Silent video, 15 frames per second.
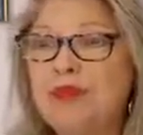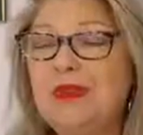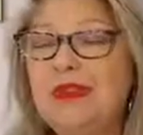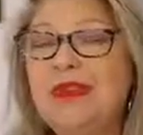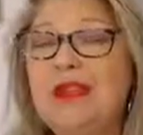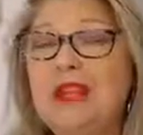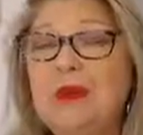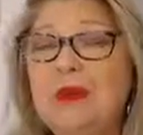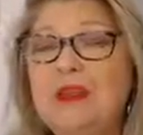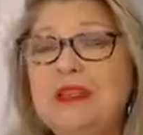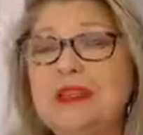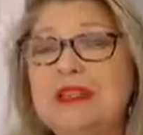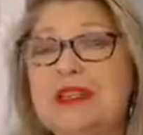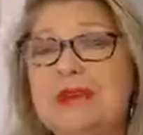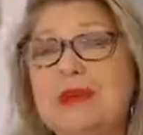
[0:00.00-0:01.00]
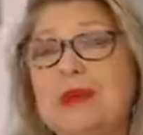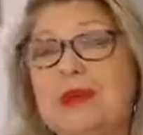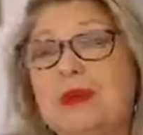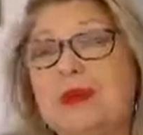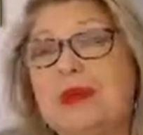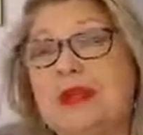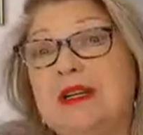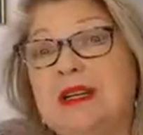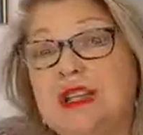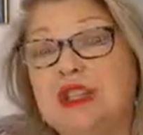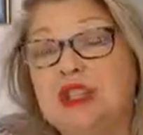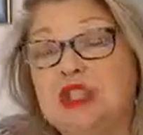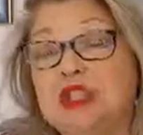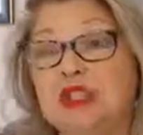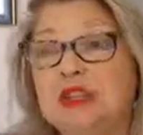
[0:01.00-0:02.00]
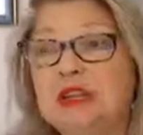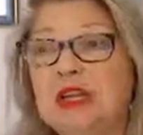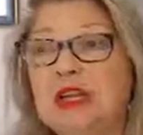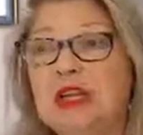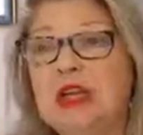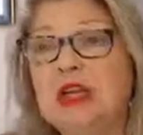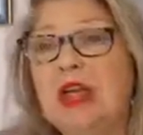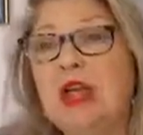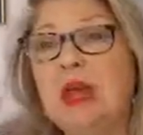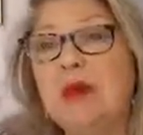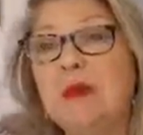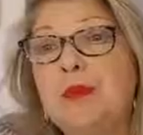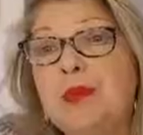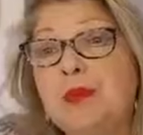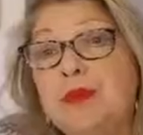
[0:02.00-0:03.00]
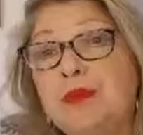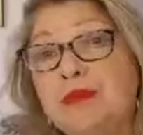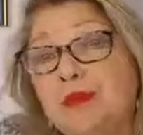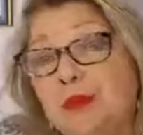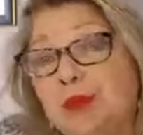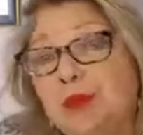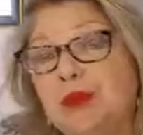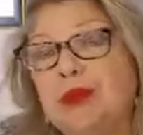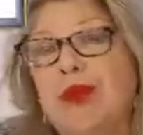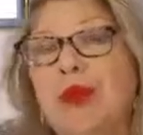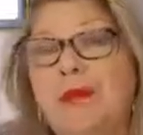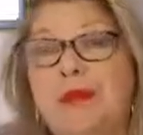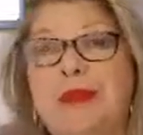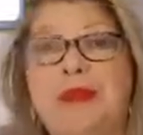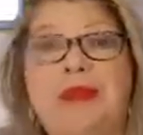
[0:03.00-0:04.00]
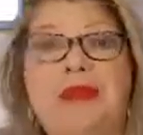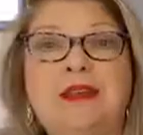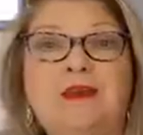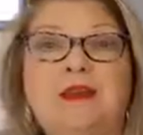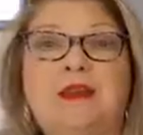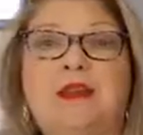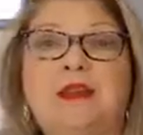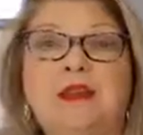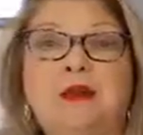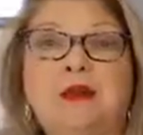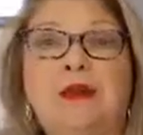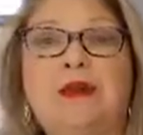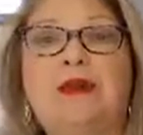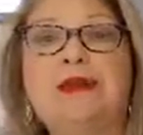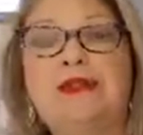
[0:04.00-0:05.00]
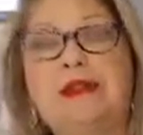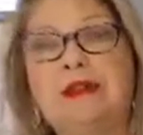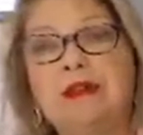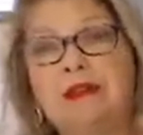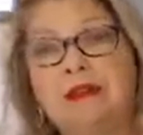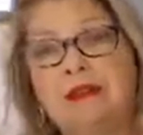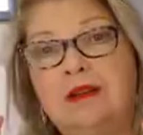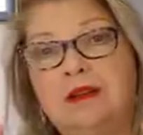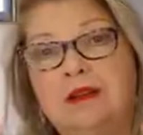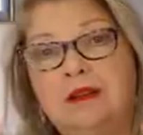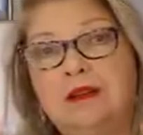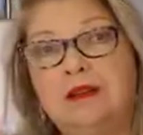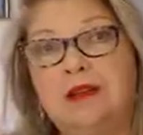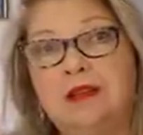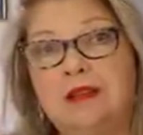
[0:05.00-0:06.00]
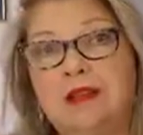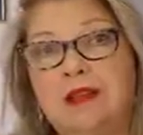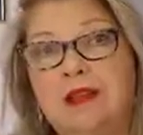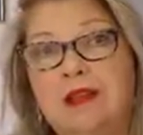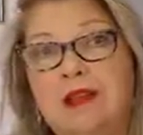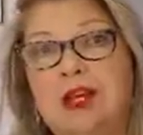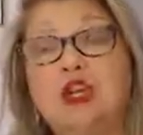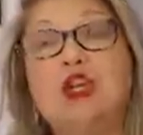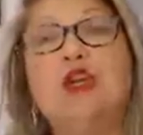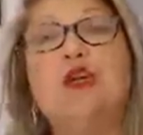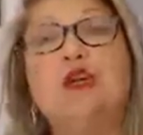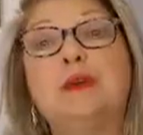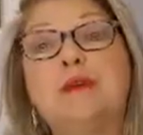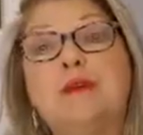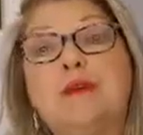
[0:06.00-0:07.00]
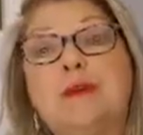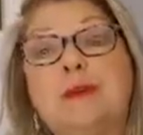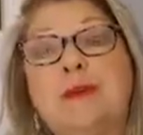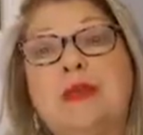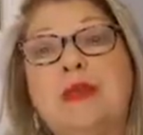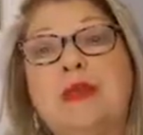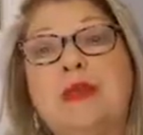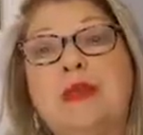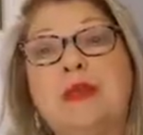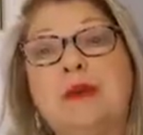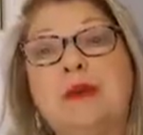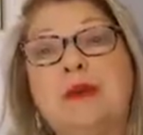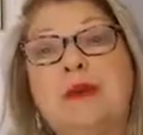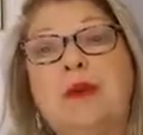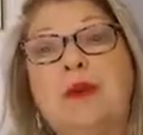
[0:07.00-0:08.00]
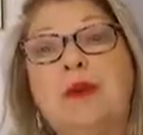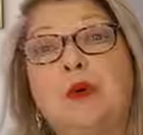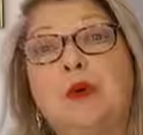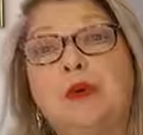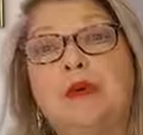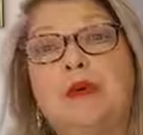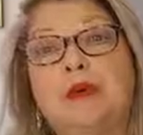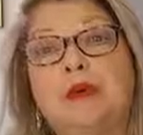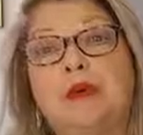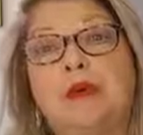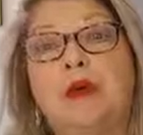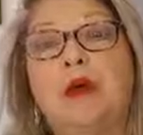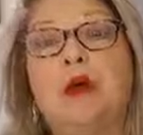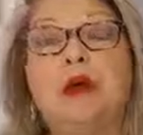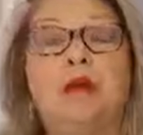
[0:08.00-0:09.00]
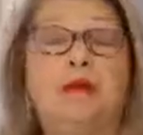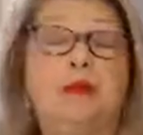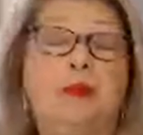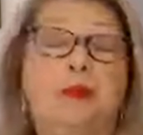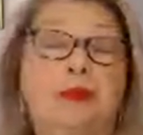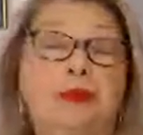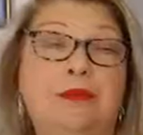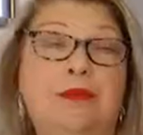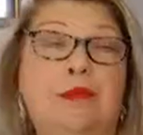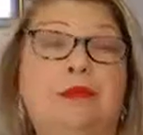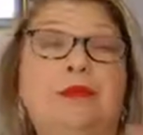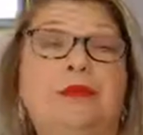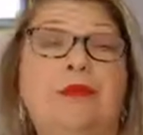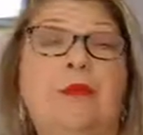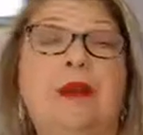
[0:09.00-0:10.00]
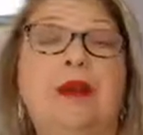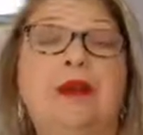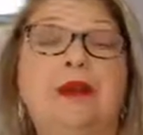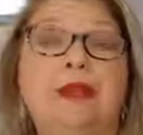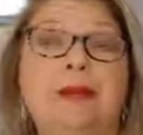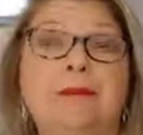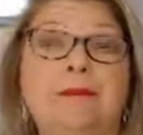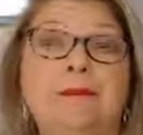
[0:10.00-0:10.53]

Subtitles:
Now, just to give you a little bit of texture, peripheral neuropathy, as we talked about, is in the nerves that are in the peripheral of the body.